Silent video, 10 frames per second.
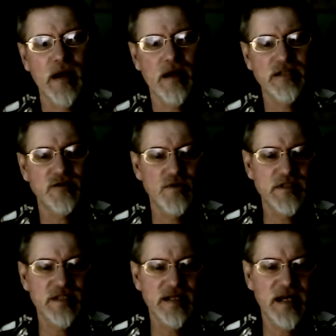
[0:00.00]
And I just
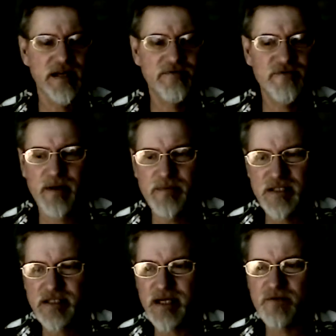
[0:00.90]
want to say thank you for coming
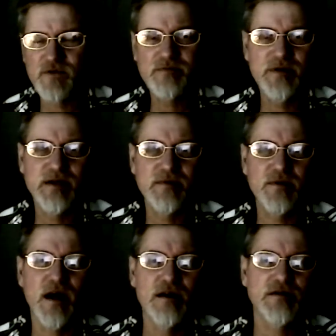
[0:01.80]
and sitting with me on the
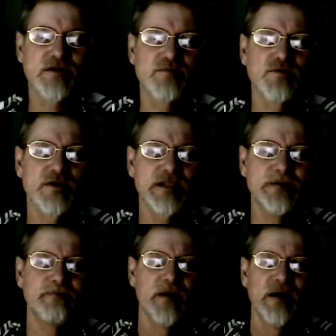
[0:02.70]
blog this
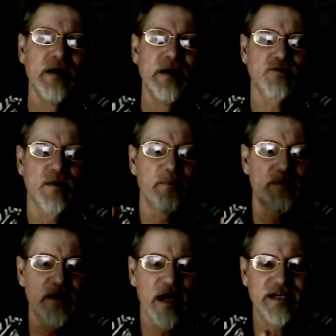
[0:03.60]
morning. I just want
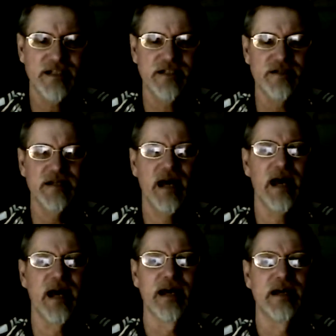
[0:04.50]
to bless your day.